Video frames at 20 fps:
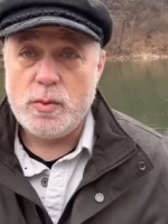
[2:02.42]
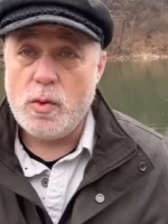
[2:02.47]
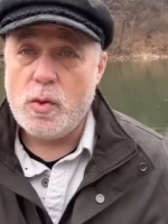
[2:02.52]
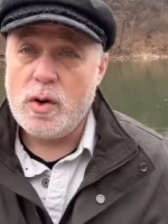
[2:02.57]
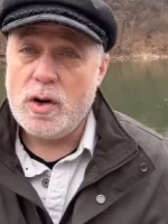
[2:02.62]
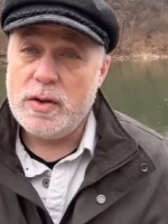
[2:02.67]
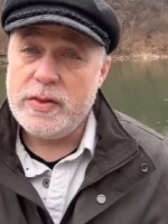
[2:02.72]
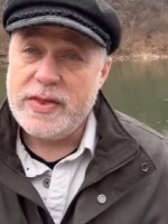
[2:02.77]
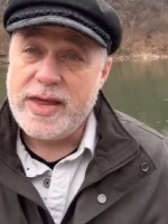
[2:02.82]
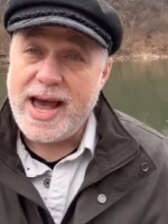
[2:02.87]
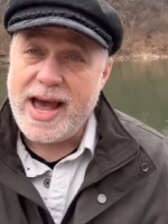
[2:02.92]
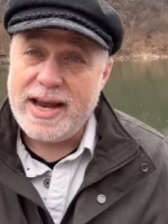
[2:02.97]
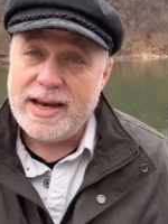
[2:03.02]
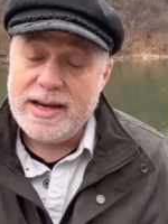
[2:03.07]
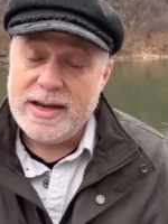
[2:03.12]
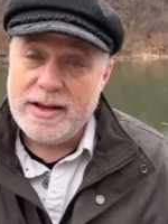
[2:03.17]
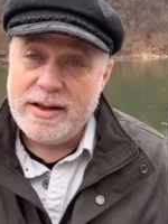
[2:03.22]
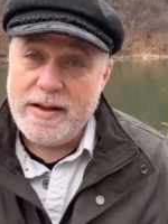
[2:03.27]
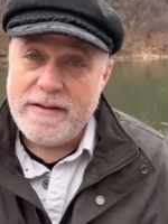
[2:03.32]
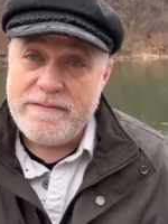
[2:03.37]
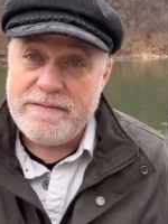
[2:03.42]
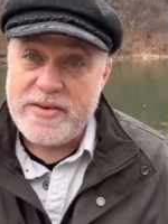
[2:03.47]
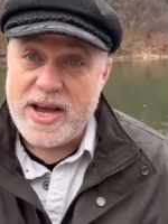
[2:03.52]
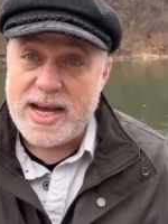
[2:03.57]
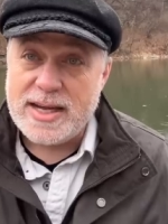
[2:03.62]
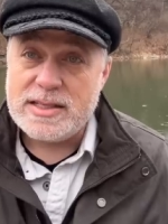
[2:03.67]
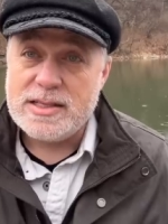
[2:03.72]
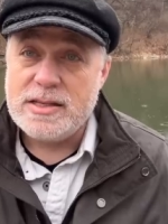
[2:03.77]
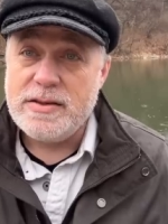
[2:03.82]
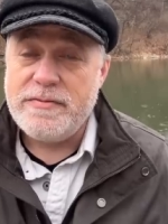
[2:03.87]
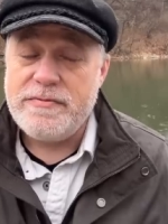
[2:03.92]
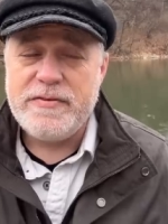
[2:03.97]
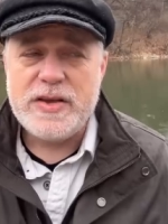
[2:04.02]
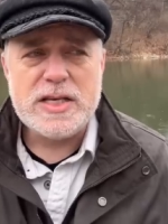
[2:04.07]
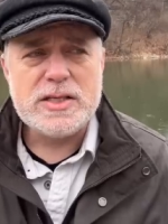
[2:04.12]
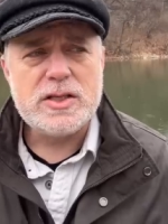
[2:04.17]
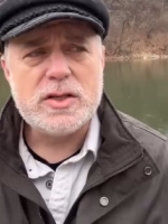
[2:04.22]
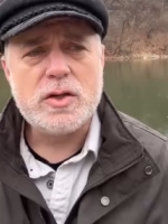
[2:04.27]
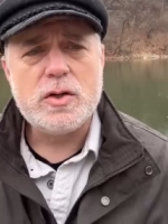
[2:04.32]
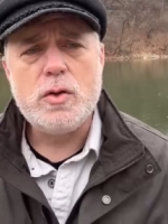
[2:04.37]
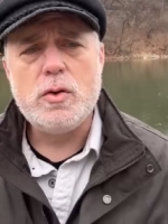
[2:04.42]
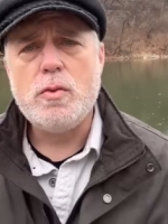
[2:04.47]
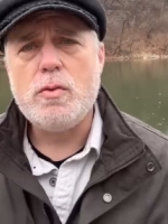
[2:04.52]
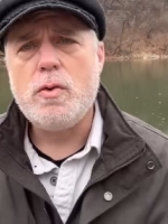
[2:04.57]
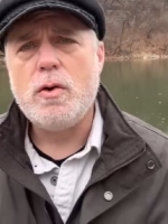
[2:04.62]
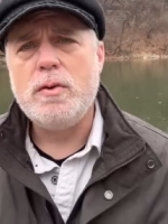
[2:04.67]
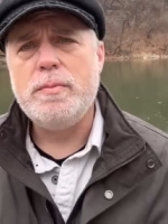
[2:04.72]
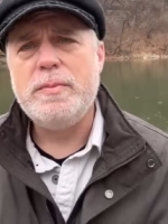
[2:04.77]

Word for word: war that affects the physical war,